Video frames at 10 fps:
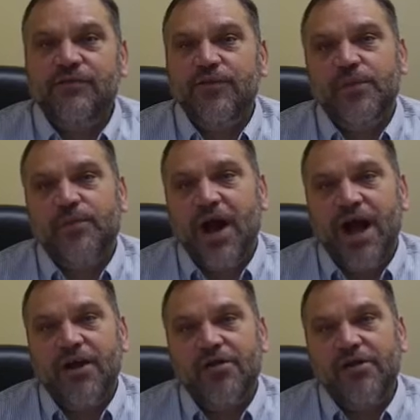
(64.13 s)
for the
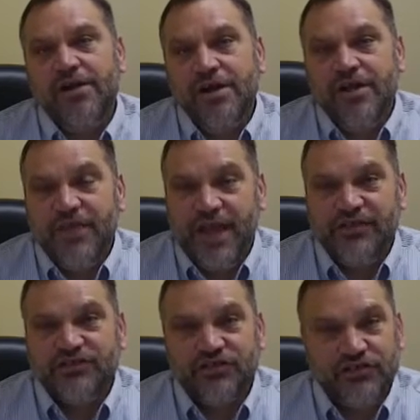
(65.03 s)
buyer. That
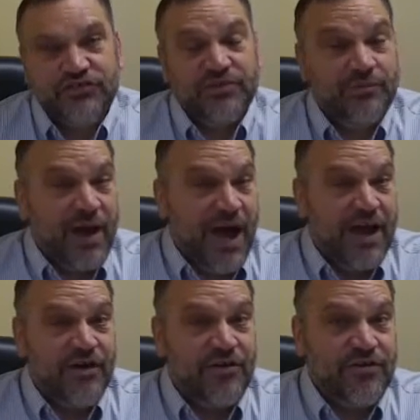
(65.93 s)
ensures the
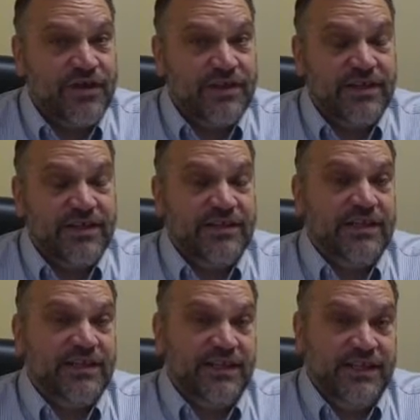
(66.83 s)
buyer that
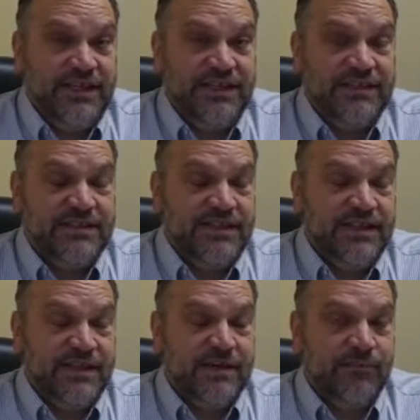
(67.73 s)

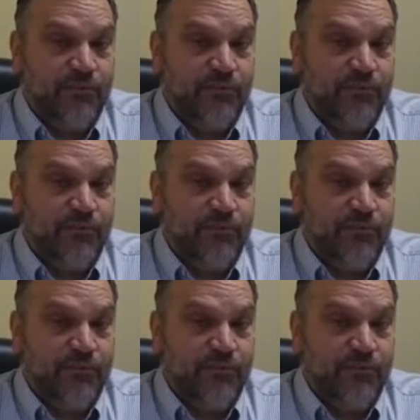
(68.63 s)
the